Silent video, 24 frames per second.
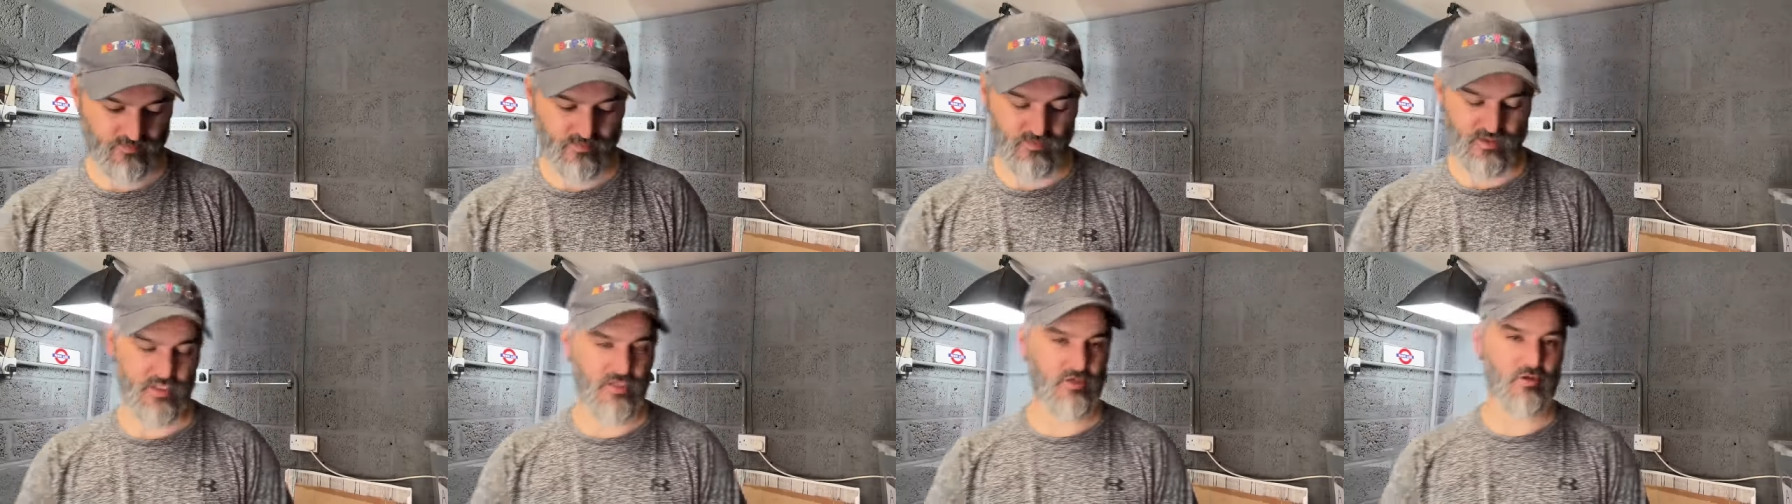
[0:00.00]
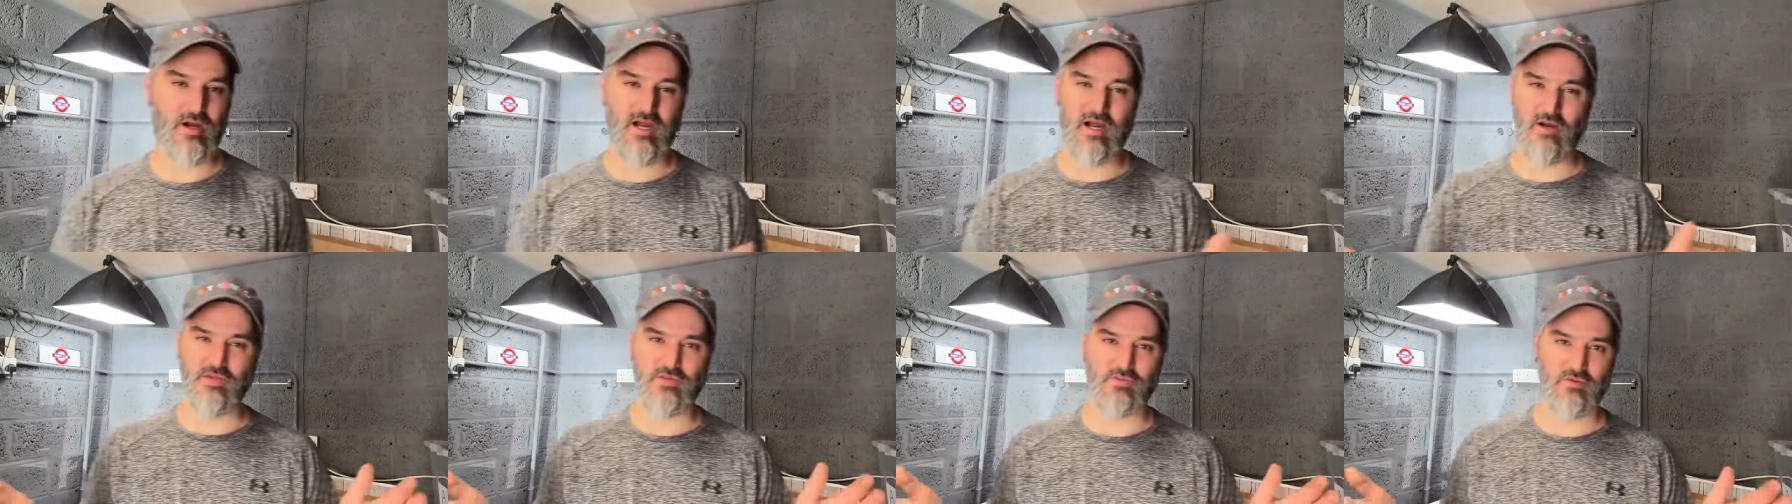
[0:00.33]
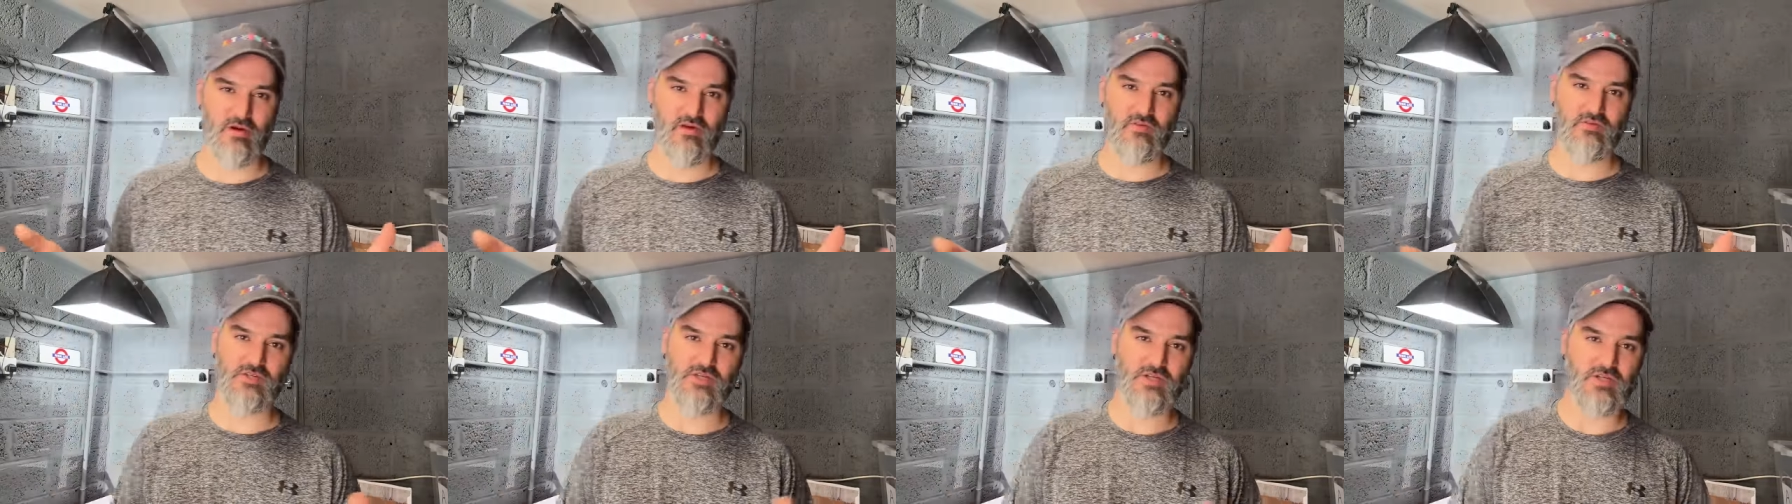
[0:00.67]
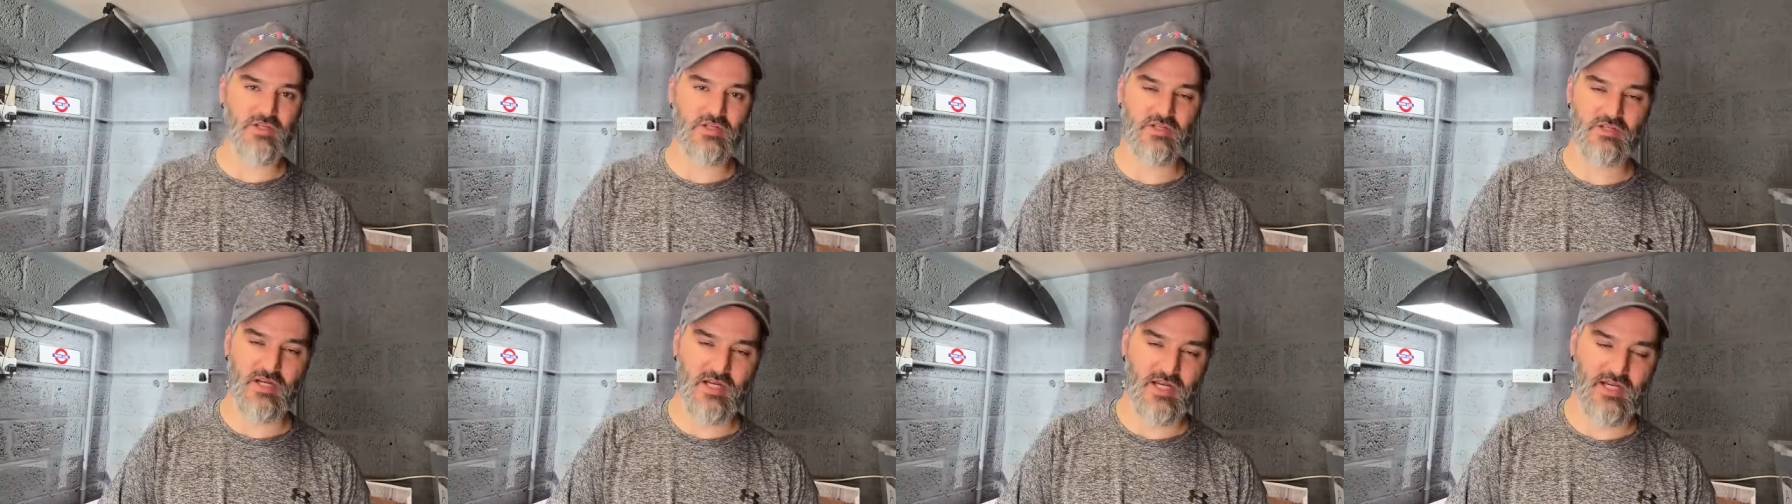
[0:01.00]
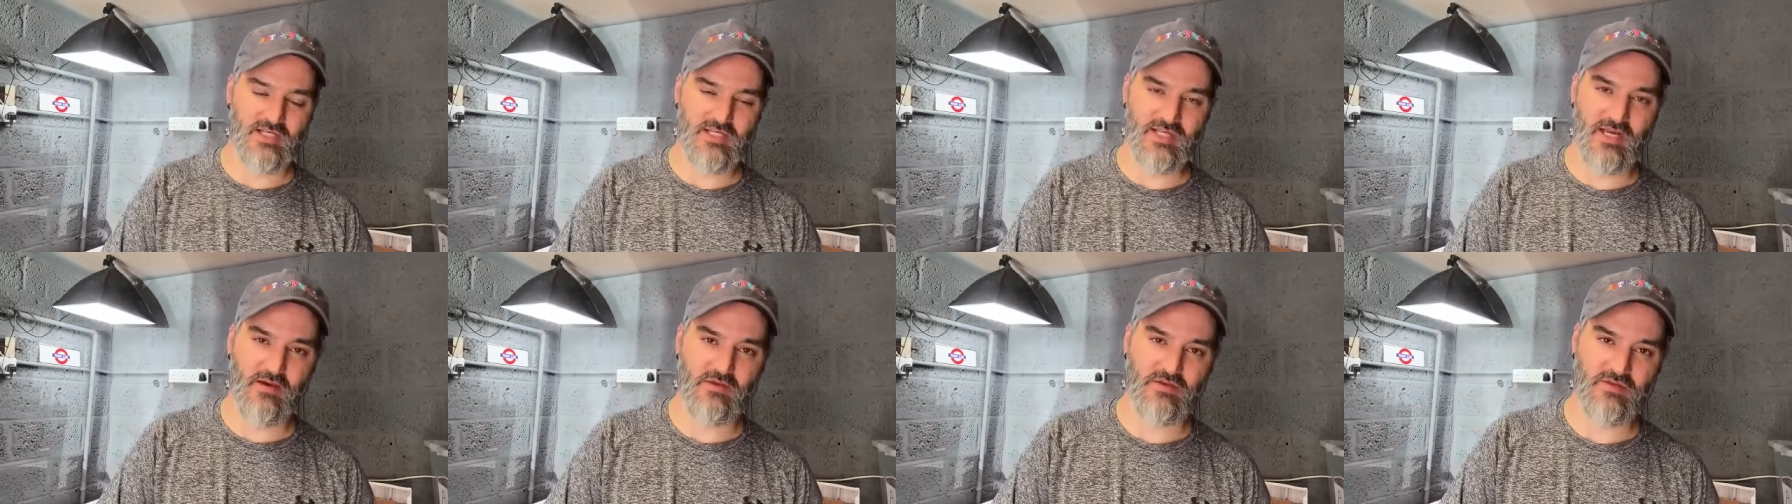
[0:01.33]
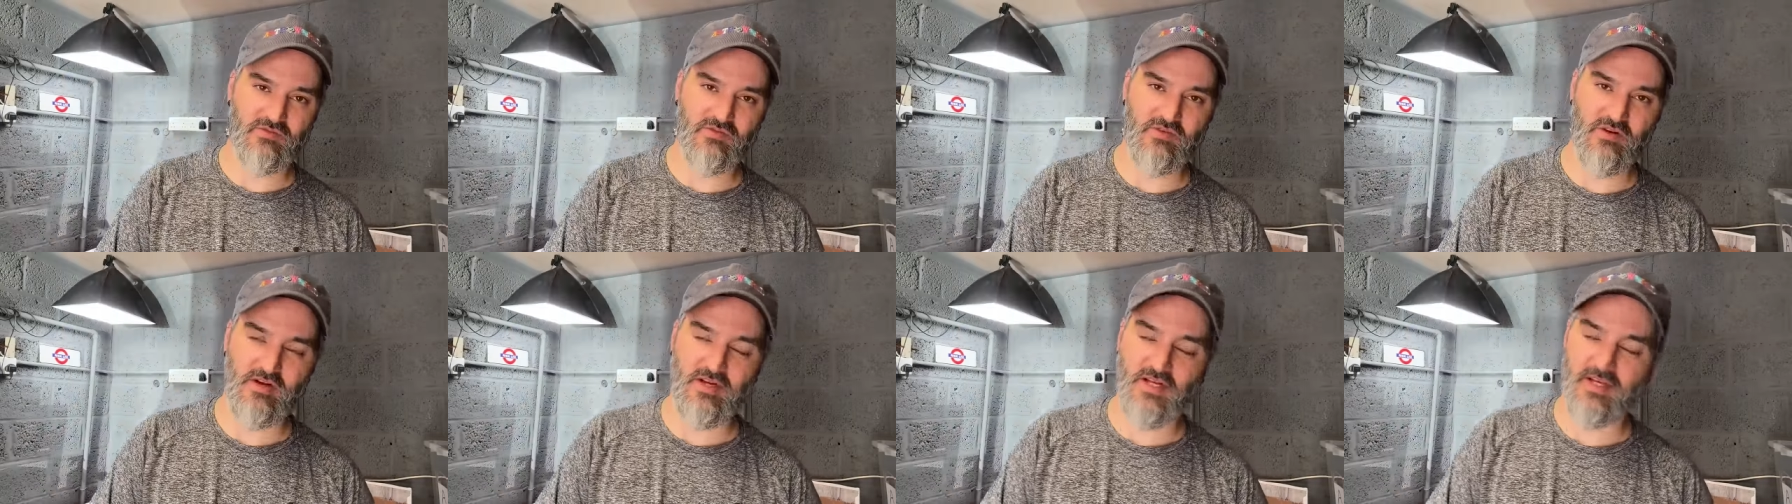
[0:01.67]
She's not a housewife, she just cleans the house on
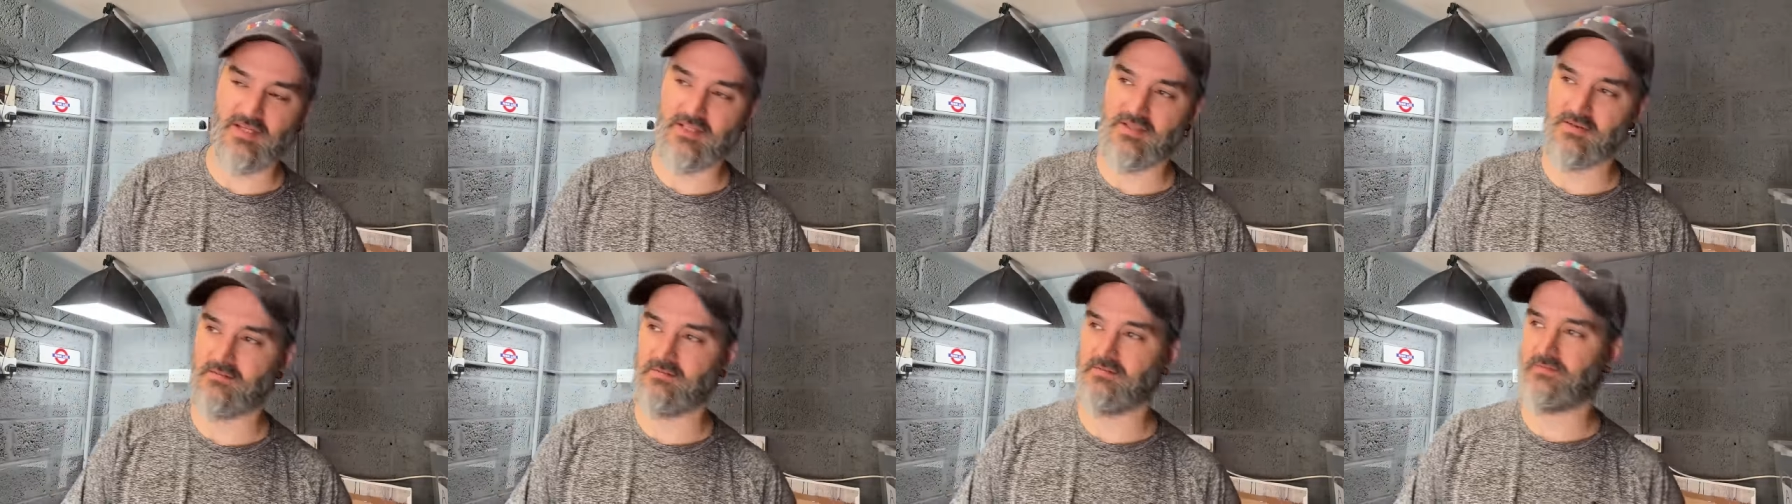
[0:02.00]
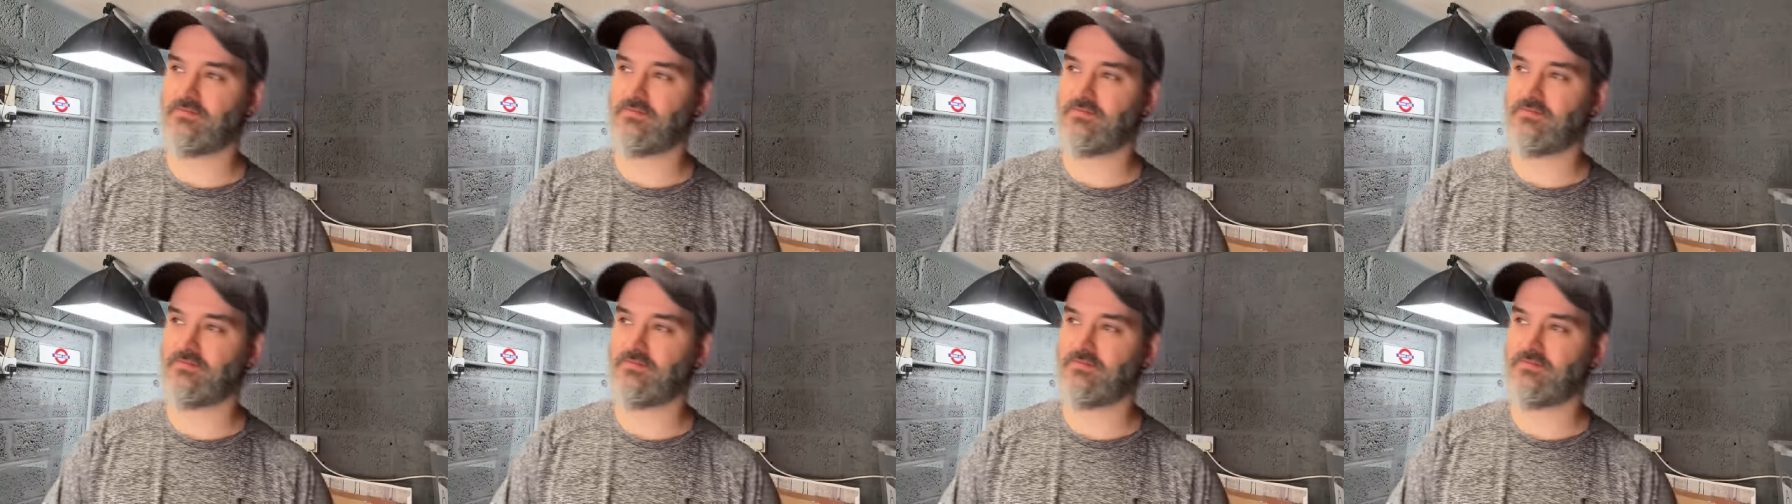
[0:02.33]
Fridays.